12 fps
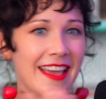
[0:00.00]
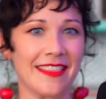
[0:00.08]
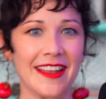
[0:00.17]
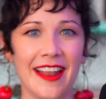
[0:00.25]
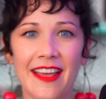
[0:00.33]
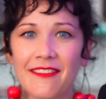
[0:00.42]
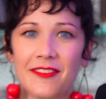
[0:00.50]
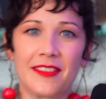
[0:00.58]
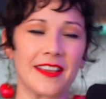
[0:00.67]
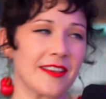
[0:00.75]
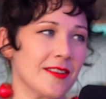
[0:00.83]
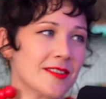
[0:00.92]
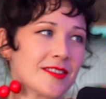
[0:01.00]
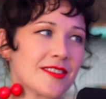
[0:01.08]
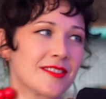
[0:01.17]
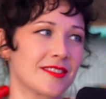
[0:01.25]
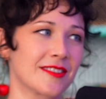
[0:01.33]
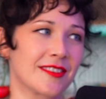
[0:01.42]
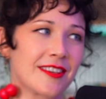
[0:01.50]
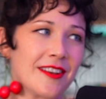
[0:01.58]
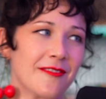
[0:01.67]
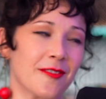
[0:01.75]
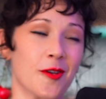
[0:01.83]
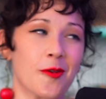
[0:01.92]
and then everything else
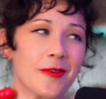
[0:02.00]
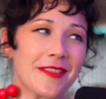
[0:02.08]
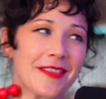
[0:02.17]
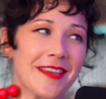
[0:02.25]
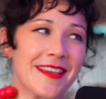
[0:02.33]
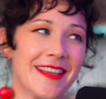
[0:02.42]
can flow with it.